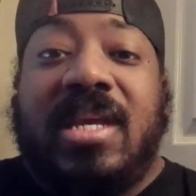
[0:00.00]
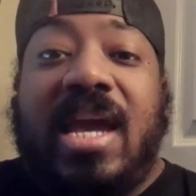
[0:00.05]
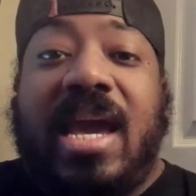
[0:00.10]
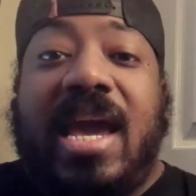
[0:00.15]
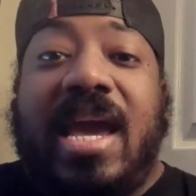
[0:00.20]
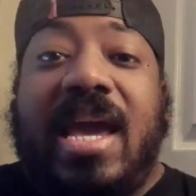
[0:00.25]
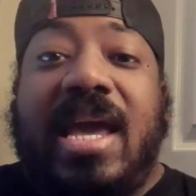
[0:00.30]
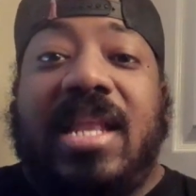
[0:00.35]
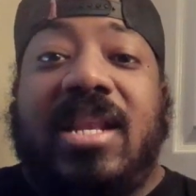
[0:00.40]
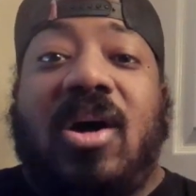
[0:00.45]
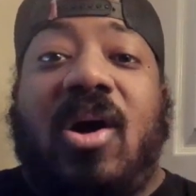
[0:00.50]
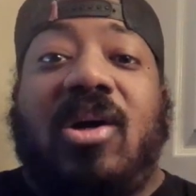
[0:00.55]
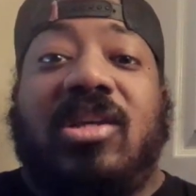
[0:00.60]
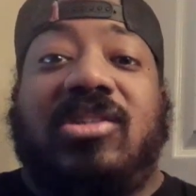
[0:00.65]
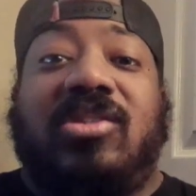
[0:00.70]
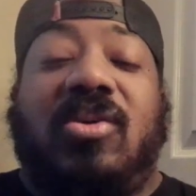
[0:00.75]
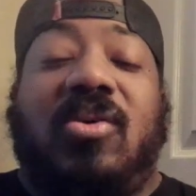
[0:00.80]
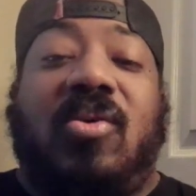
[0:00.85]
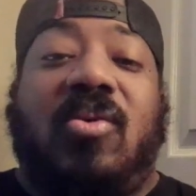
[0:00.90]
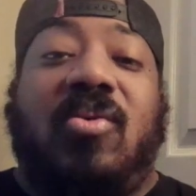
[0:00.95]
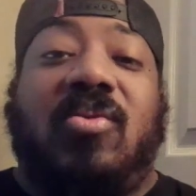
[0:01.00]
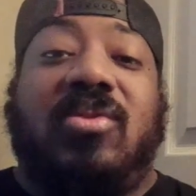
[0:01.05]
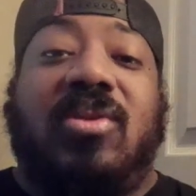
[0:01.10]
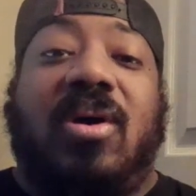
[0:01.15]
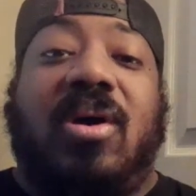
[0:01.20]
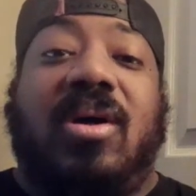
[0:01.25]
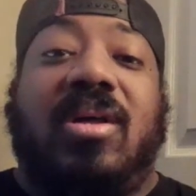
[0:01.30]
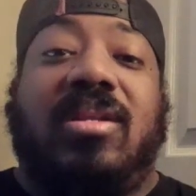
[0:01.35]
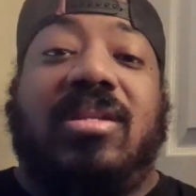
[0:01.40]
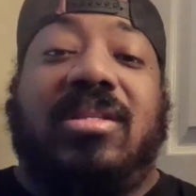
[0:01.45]
and also
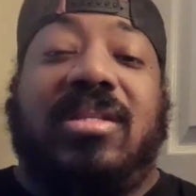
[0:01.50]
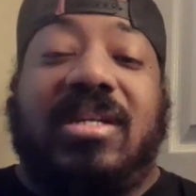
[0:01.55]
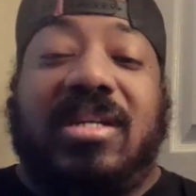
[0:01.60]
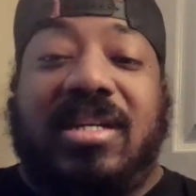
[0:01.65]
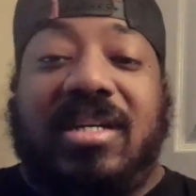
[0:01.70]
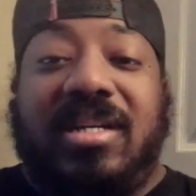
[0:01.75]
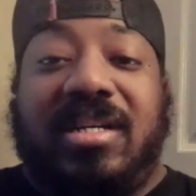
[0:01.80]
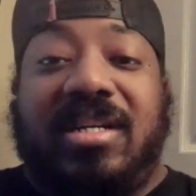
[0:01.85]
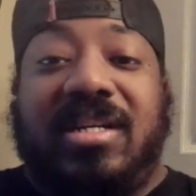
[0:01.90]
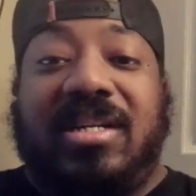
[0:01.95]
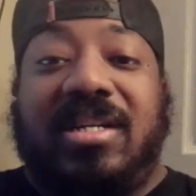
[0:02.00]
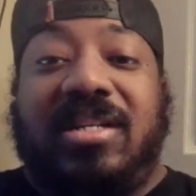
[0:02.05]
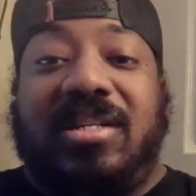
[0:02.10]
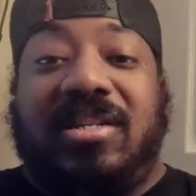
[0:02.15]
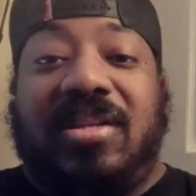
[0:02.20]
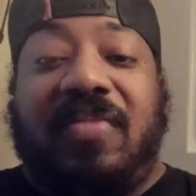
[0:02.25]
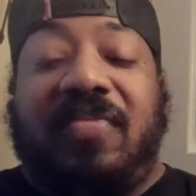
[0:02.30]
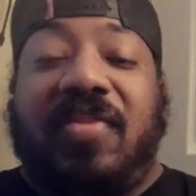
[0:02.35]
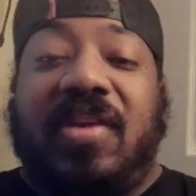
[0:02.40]
the